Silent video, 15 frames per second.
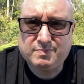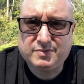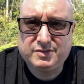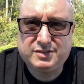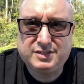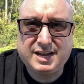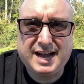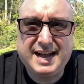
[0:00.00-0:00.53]

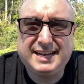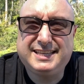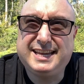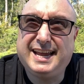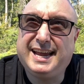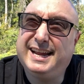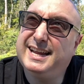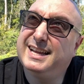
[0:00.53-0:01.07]
It's a hot
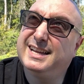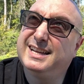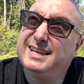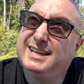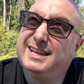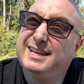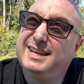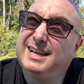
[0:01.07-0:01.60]
day.
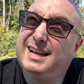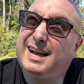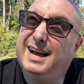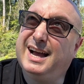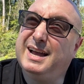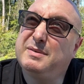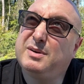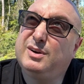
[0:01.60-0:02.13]

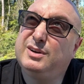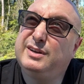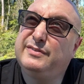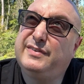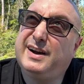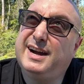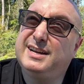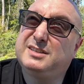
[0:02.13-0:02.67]
I am going to
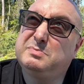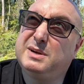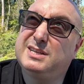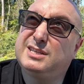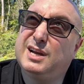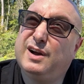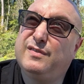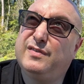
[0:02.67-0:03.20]
devise
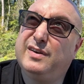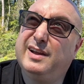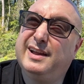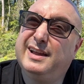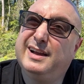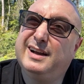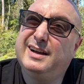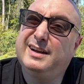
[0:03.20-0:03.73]
myself
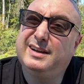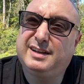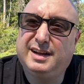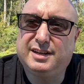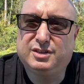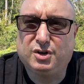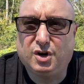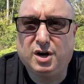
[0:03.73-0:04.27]
a, uh,
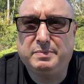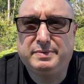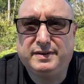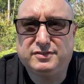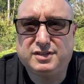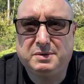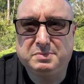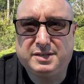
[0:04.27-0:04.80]
a tarp of
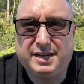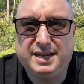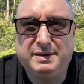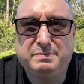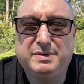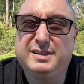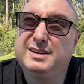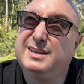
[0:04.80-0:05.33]
some type,
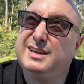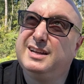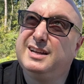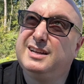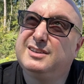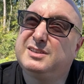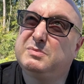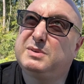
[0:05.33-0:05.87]

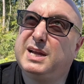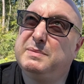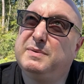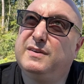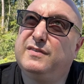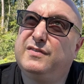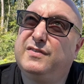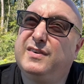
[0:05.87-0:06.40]
some type
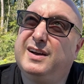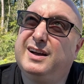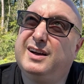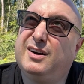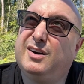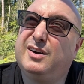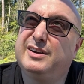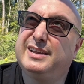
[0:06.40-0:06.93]
of uh,
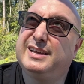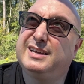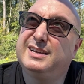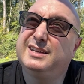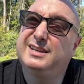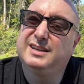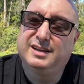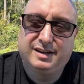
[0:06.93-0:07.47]
awning
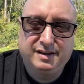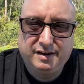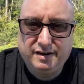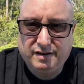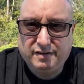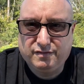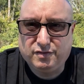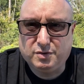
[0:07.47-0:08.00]

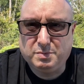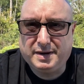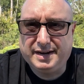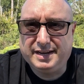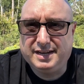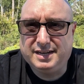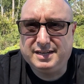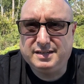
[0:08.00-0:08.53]
for
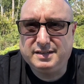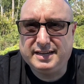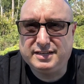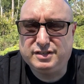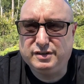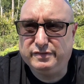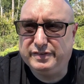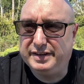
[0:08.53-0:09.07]
my uh,
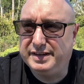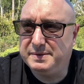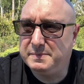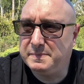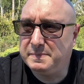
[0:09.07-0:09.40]
S U V.